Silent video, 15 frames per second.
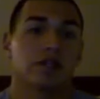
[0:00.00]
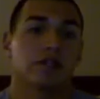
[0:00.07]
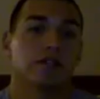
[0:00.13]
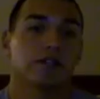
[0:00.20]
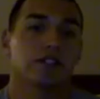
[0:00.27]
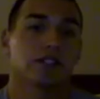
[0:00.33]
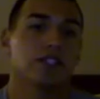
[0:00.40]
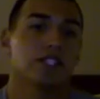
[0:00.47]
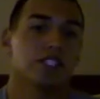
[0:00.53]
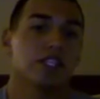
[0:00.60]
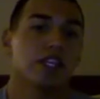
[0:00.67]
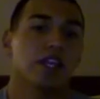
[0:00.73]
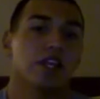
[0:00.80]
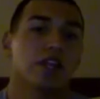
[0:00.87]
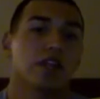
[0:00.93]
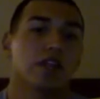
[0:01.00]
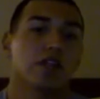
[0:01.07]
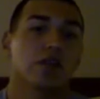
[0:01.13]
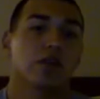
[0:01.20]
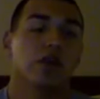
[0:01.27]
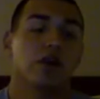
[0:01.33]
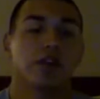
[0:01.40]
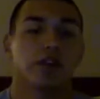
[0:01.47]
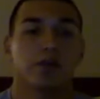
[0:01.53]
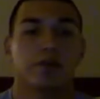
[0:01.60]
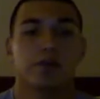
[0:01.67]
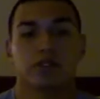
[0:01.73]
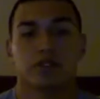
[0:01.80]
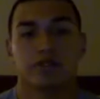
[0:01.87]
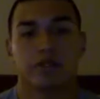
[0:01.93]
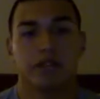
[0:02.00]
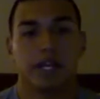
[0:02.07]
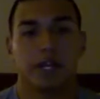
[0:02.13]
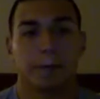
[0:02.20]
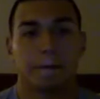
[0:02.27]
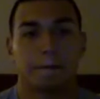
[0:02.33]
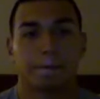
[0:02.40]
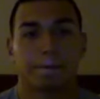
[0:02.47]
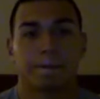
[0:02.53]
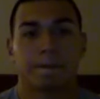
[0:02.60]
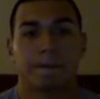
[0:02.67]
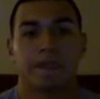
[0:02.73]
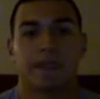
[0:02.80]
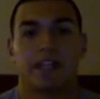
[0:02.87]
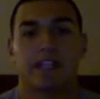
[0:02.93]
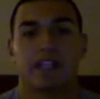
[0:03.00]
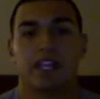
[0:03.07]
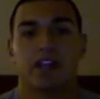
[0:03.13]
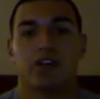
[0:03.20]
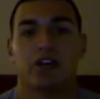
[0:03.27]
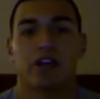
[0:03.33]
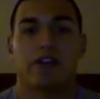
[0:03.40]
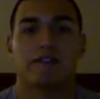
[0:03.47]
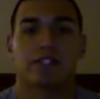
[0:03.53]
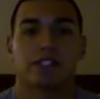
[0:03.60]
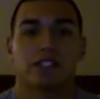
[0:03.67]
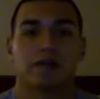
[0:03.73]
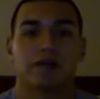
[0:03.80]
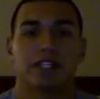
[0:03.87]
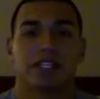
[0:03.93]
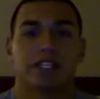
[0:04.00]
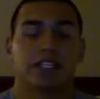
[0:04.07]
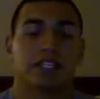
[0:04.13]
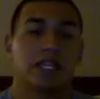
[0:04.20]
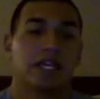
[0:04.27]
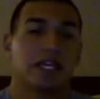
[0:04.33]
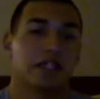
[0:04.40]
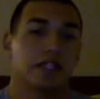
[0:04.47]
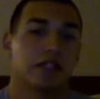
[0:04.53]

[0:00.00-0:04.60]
So let's say you're on a commercial flight and the aircraft is coming in to land.